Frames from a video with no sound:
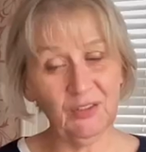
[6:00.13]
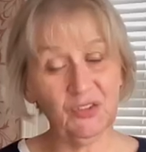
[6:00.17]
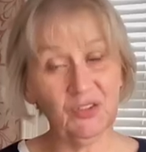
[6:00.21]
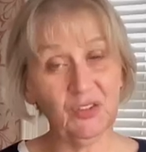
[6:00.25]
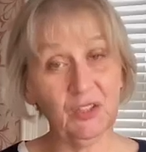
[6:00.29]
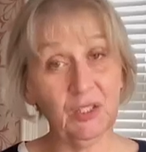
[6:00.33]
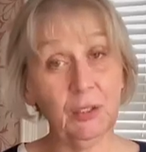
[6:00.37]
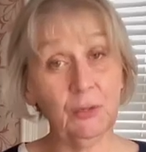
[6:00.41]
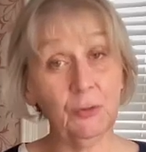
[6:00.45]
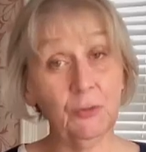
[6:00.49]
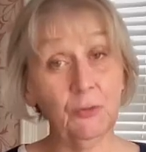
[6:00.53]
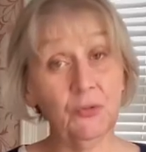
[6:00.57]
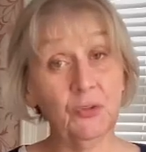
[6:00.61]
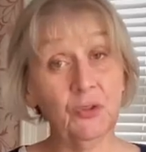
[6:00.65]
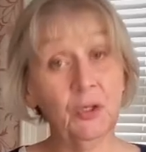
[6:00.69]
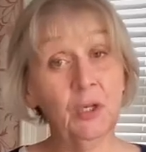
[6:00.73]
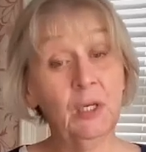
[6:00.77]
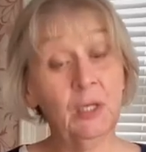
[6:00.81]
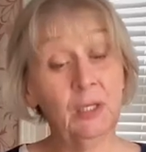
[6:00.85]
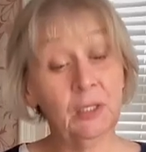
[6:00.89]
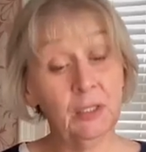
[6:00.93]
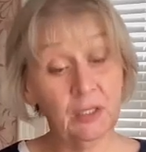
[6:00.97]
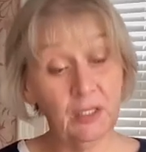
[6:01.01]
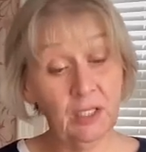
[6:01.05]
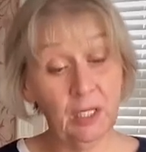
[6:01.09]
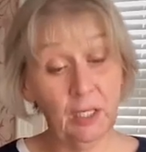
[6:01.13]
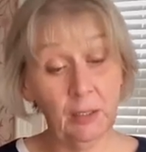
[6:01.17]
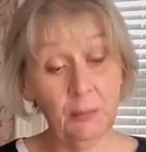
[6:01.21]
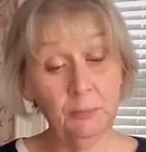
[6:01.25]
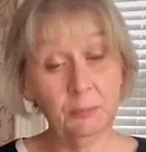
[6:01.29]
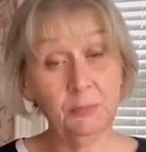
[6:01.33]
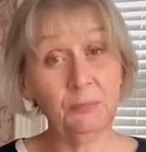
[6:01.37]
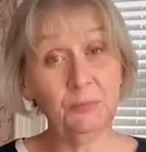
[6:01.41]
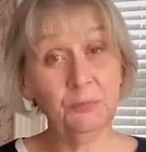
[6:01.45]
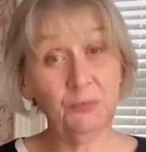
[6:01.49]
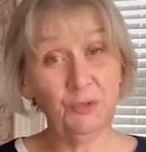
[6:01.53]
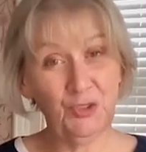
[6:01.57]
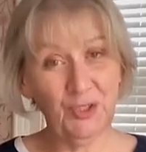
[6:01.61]
skills
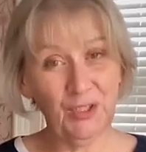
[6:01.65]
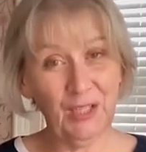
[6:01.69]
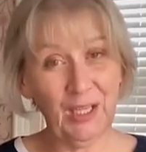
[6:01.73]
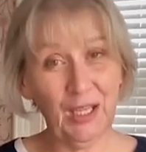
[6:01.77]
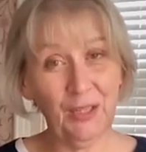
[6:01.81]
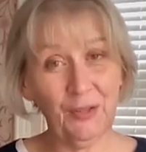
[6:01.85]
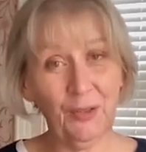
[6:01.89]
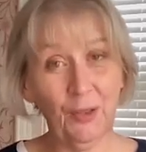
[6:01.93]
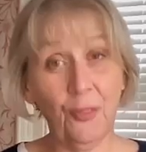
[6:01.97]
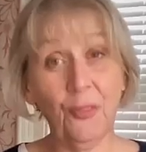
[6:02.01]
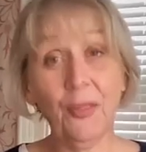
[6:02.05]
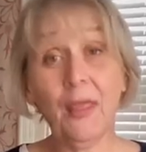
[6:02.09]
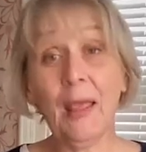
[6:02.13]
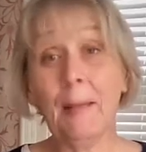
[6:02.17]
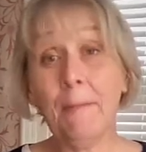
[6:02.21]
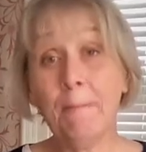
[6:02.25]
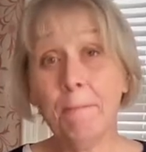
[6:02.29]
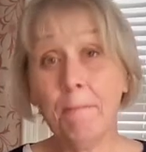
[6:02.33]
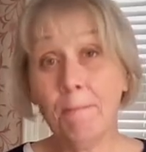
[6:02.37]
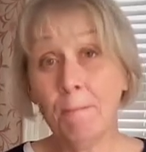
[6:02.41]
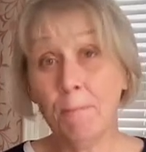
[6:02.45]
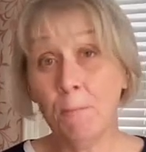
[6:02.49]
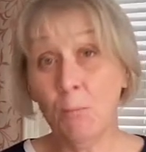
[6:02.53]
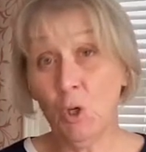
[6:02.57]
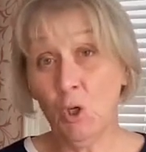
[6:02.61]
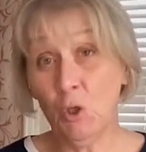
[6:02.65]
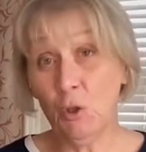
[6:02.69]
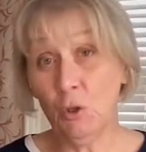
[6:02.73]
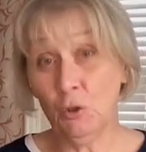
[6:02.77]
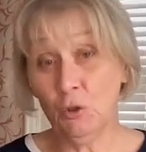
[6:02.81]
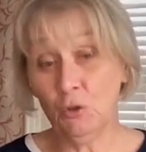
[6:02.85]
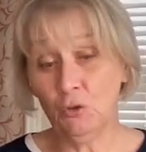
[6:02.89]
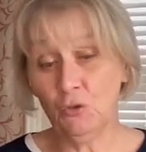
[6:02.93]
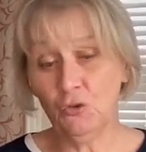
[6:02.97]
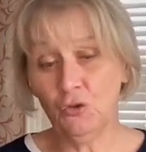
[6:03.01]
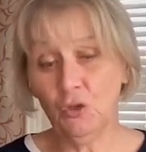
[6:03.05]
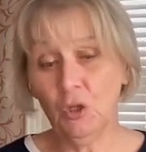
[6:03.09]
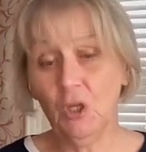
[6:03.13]
come together, they
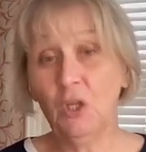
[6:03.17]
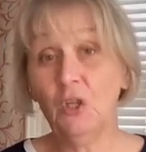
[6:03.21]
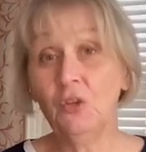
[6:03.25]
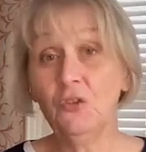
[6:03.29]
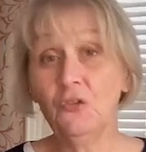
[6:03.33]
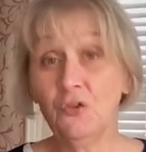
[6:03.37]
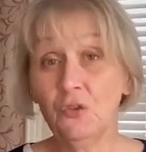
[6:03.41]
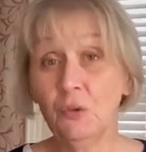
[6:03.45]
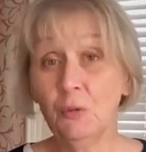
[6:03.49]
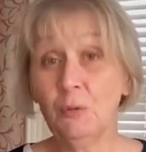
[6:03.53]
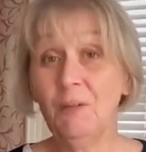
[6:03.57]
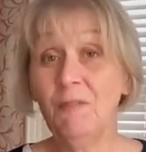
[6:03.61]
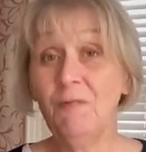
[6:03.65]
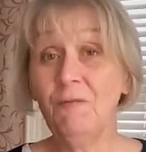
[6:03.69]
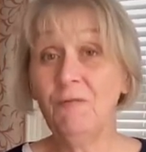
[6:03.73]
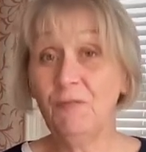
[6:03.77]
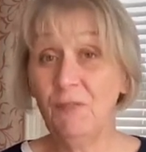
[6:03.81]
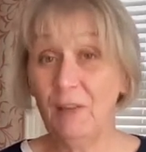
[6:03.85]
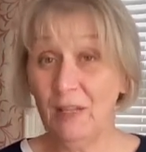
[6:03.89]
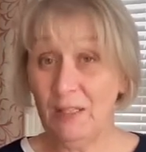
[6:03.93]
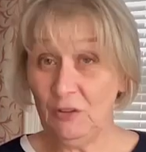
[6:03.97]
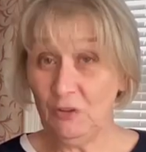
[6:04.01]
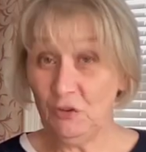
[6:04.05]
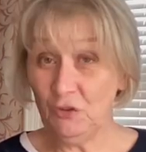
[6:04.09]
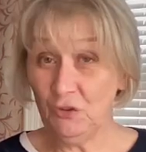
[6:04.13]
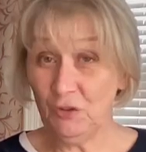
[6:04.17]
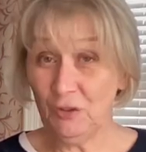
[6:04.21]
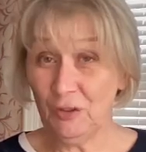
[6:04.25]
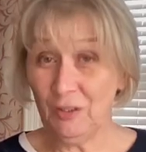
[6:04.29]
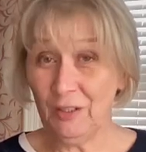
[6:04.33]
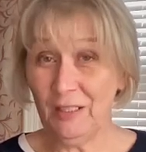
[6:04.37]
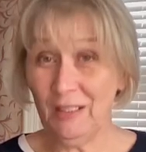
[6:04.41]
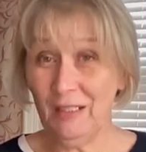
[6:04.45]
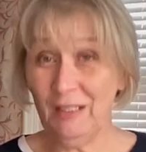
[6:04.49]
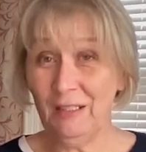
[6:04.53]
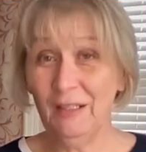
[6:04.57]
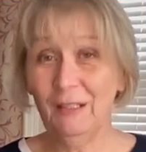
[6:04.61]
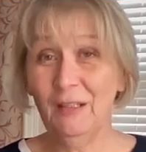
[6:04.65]
merge. So
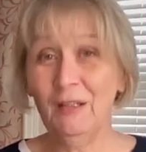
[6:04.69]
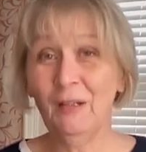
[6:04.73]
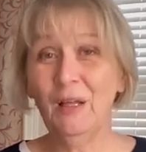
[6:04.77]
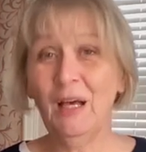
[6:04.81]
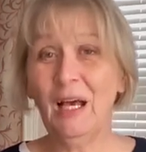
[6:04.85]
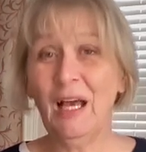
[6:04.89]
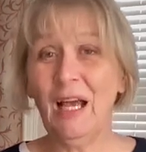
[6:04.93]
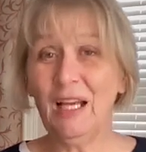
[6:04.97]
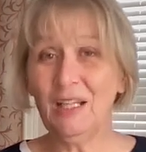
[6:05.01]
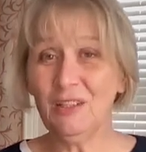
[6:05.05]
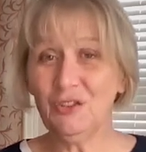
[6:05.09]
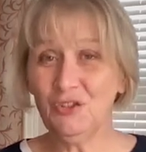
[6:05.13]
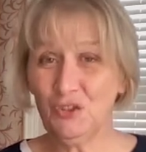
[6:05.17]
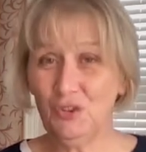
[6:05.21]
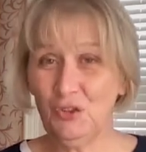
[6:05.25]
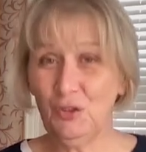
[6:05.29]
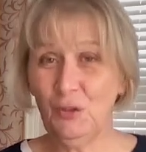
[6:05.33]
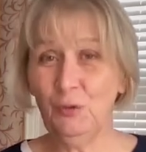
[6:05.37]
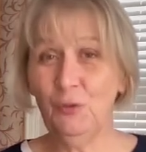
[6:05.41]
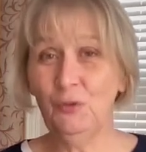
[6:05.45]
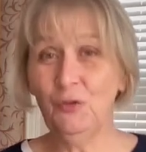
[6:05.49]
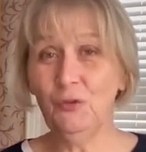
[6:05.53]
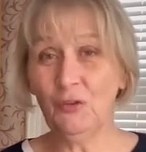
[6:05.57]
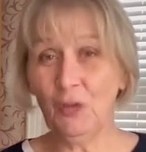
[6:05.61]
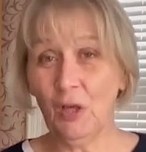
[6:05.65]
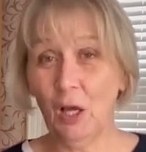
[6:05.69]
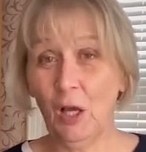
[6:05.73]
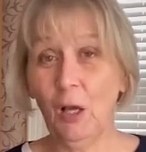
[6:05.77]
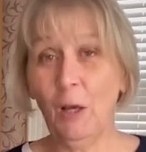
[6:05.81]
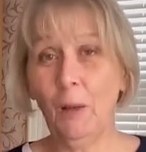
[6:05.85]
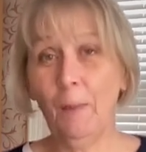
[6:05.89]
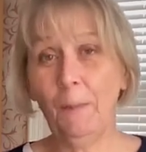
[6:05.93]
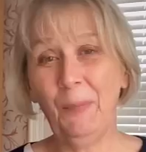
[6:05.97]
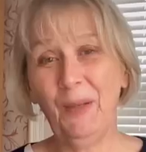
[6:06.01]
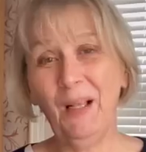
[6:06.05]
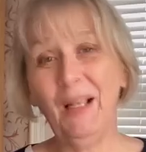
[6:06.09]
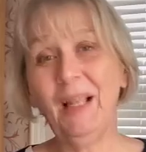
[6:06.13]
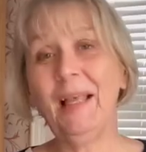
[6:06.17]
eventually our students are
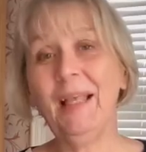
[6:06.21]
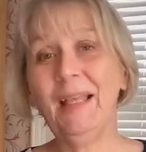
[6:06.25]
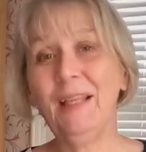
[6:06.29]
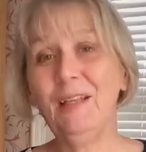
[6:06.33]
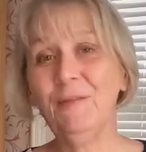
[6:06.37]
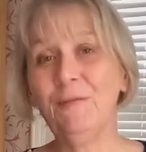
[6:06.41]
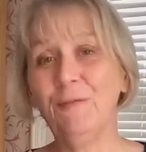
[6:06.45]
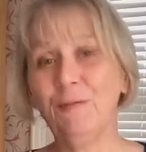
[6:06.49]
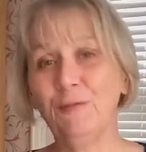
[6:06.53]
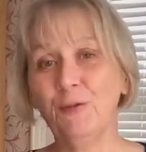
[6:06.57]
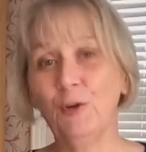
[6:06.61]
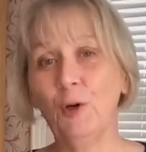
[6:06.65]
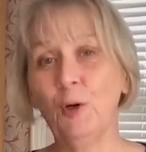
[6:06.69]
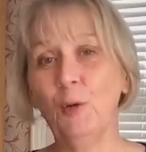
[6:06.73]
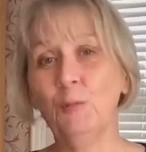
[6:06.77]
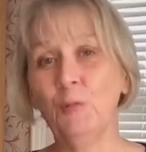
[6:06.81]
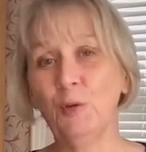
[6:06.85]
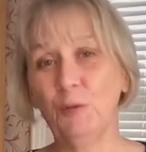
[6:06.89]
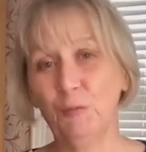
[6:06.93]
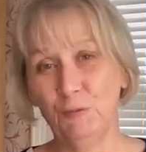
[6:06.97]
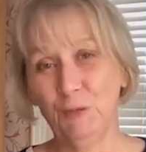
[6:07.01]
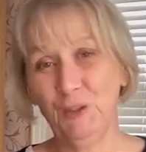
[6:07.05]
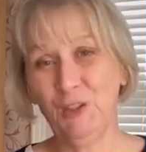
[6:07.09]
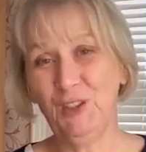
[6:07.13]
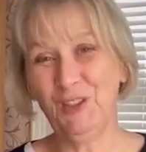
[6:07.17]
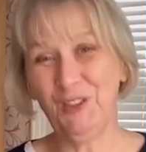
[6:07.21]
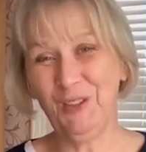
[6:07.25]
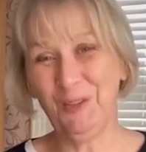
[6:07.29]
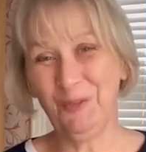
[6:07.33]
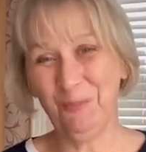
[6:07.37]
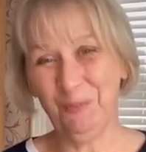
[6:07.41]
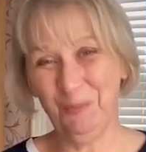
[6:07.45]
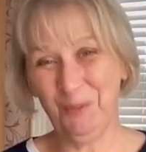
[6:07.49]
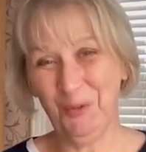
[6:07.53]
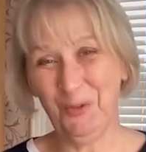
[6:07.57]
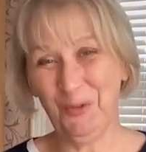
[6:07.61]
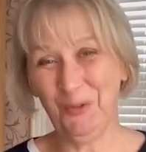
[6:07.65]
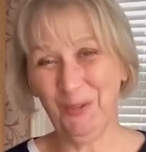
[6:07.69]
playing from written
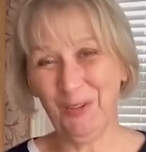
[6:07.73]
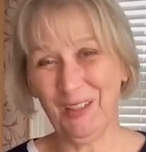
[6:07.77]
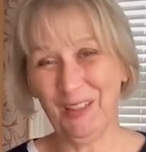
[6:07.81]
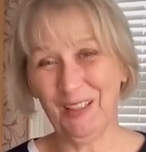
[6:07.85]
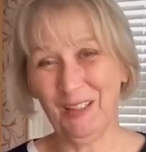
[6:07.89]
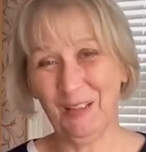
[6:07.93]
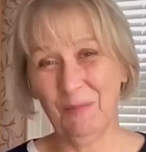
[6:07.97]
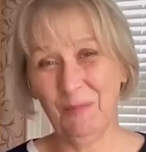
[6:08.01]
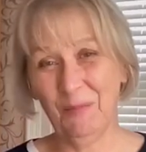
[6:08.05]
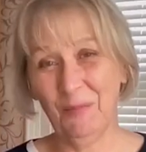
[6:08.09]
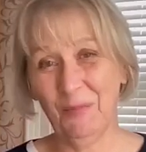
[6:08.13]
music.